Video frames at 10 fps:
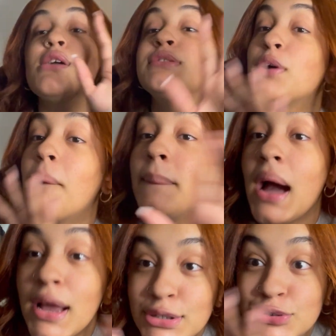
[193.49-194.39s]
So
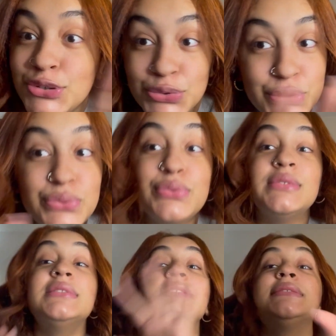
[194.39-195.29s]
mind you,
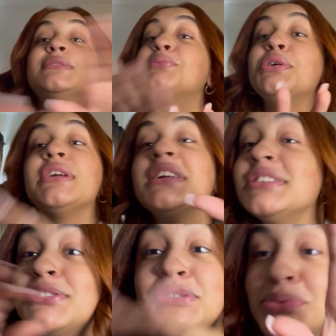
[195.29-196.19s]
this is where it
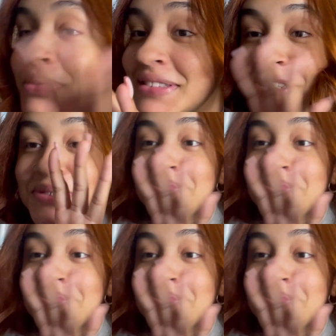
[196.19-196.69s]
gets juicy.